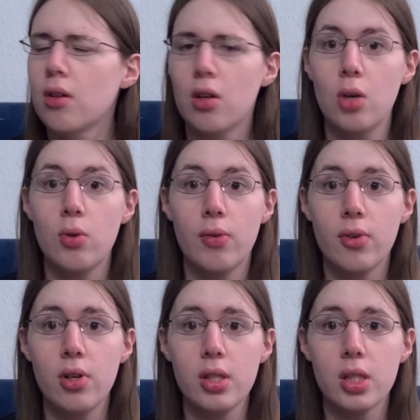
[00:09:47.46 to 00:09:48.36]
No, of
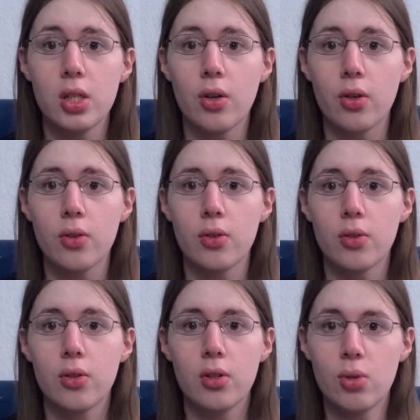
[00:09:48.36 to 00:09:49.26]
course not.
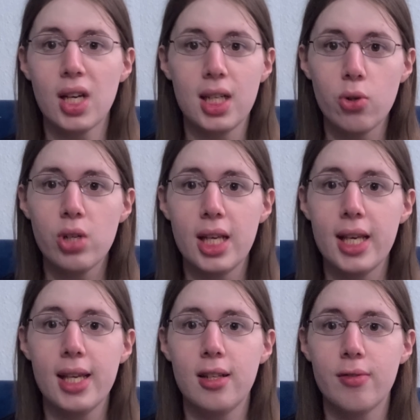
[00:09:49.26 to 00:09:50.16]
You can only
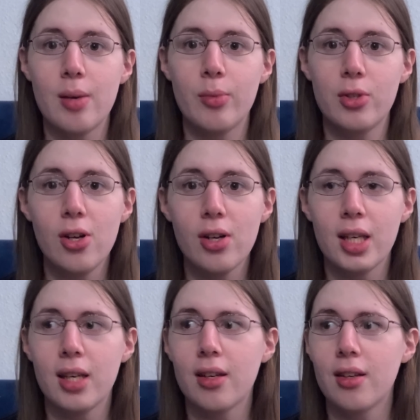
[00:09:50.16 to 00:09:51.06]
hear it if I'm
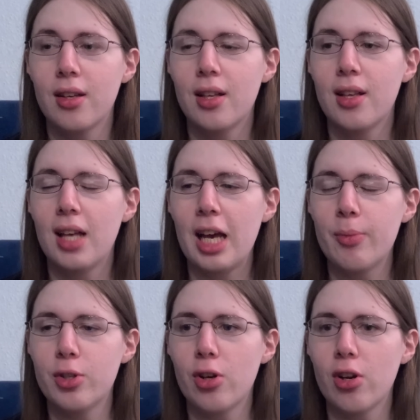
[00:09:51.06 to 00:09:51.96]
talking. I'm
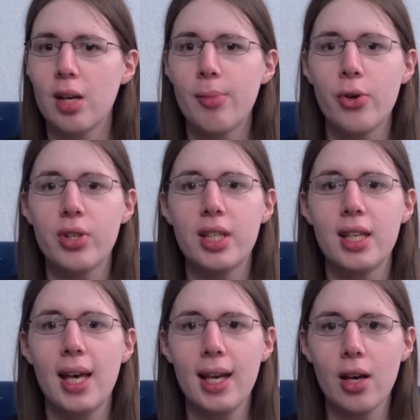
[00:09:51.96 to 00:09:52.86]
talking about the
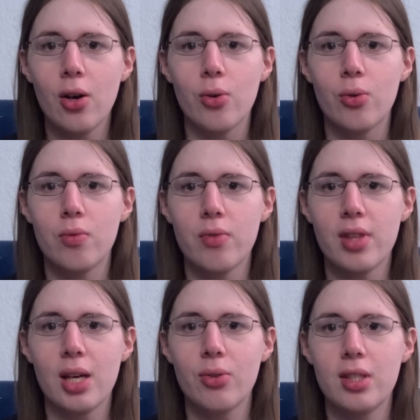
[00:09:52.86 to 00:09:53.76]
echo
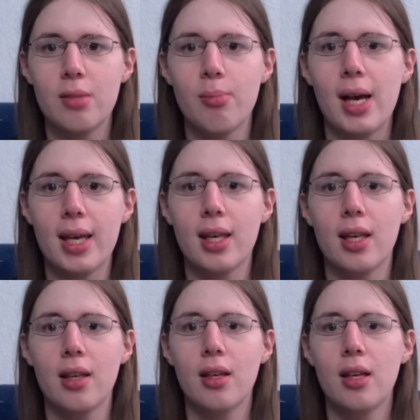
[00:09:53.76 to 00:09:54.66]
without the
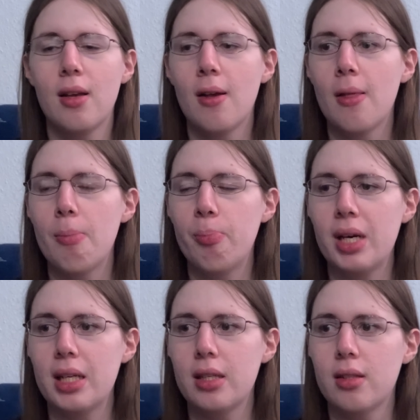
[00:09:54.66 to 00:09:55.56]
mic.
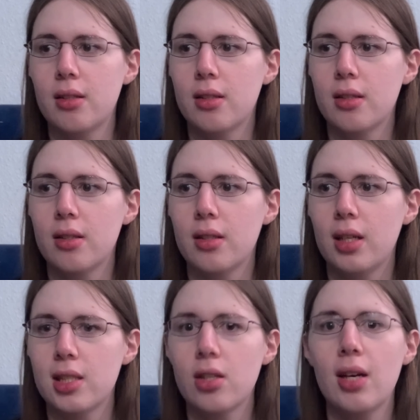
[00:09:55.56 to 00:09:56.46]
But
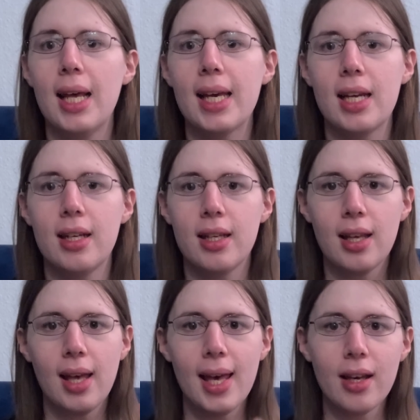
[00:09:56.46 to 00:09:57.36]
it's not like an
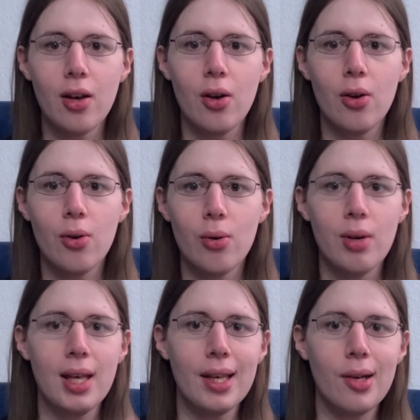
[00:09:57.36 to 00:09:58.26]
echo,
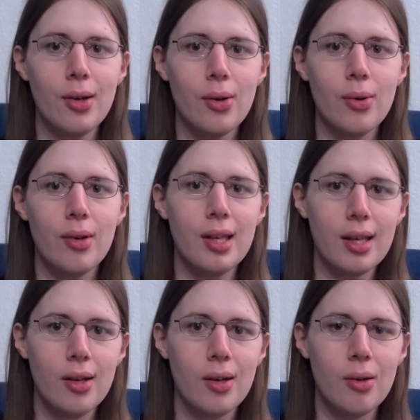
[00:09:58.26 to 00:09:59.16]
echo,
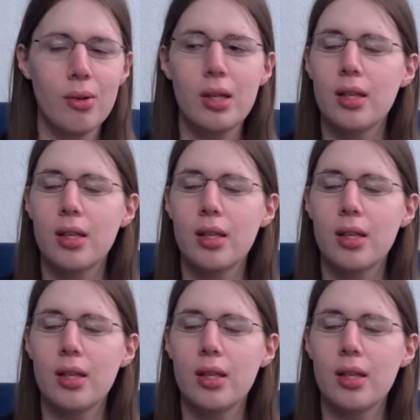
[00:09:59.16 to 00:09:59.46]
echo.